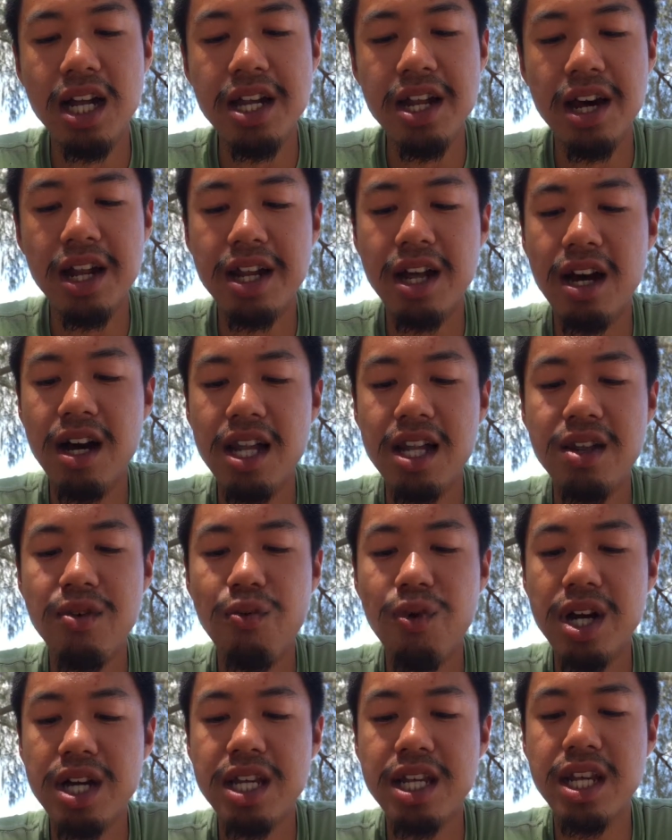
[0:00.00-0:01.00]
not only
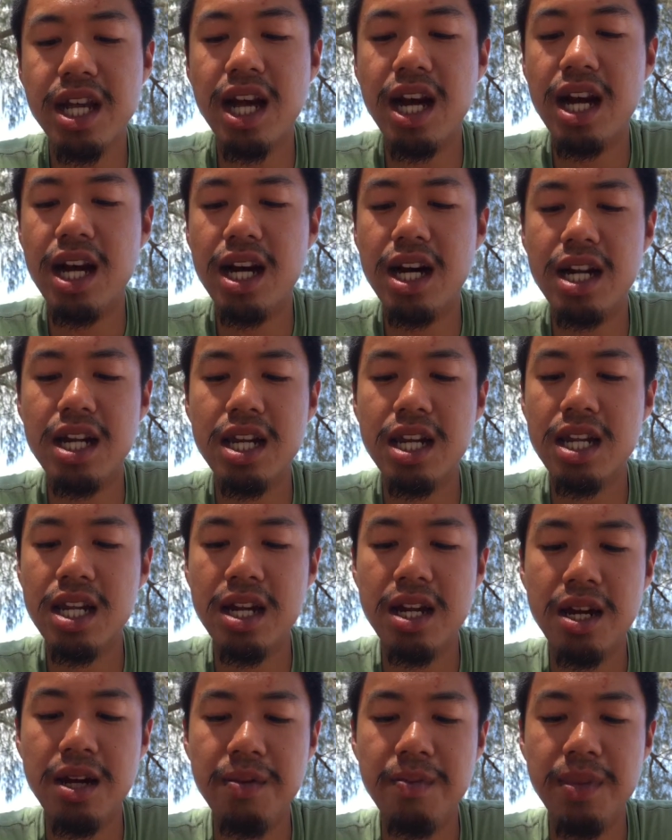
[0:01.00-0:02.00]
working hard
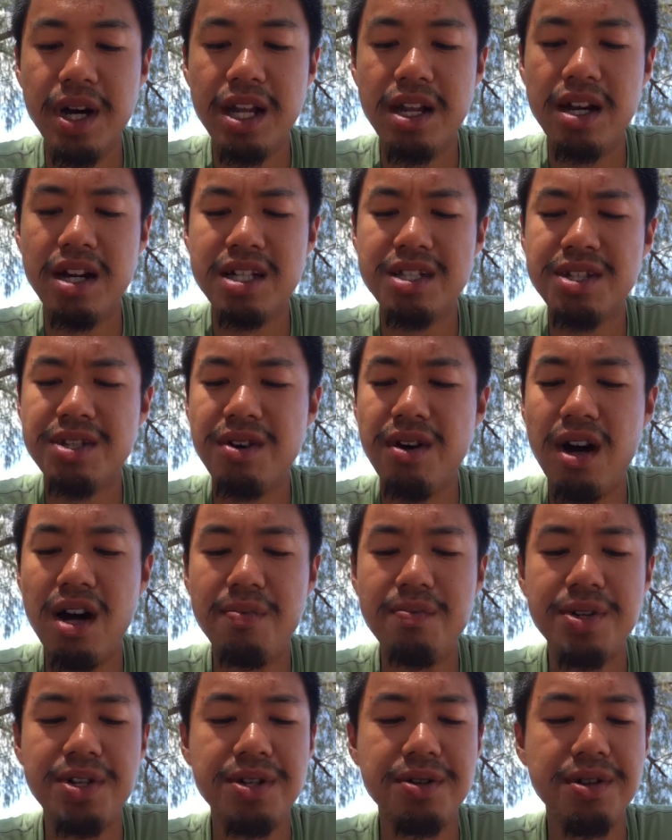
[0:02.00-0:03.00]
but also
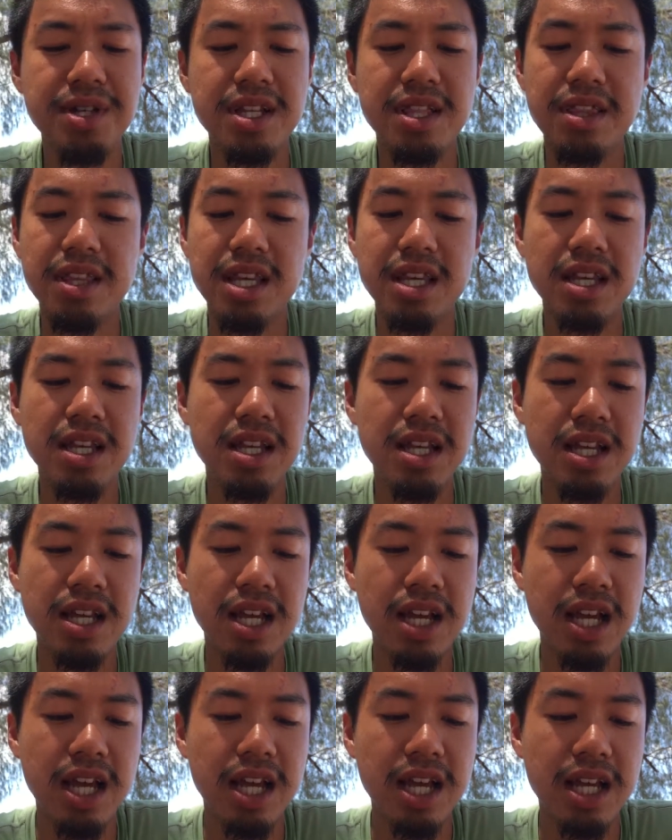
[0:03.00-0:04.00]
opportunity
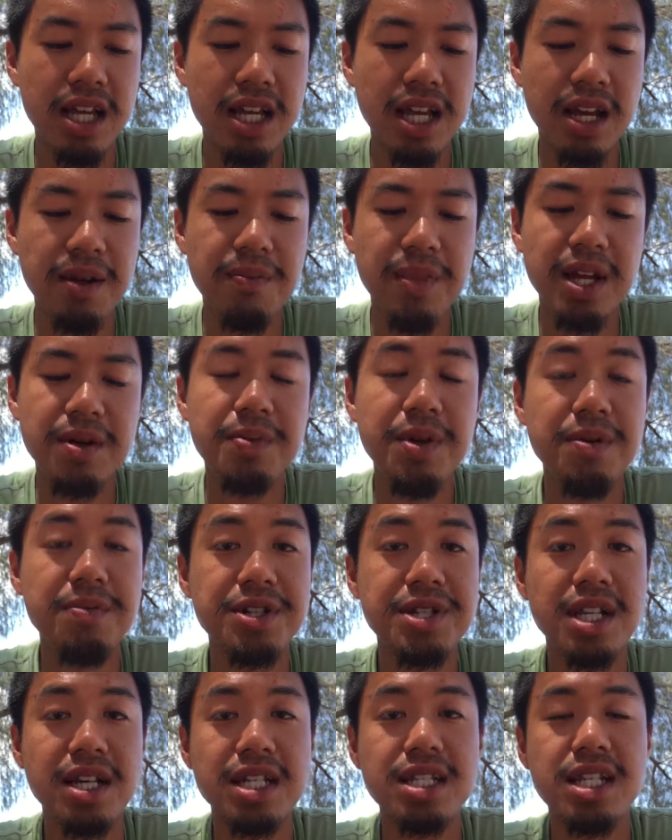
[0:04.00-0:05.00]
can make
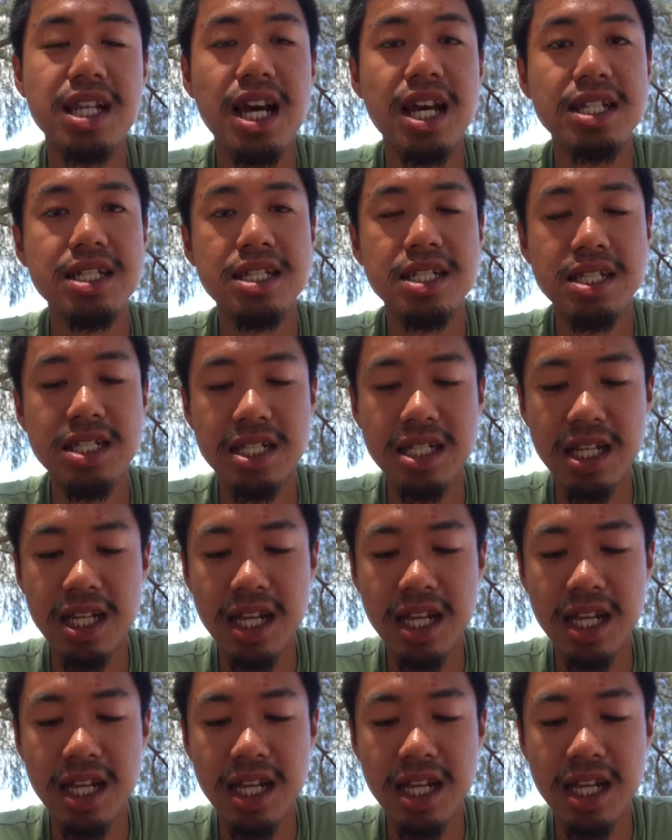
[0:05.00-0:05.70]
people success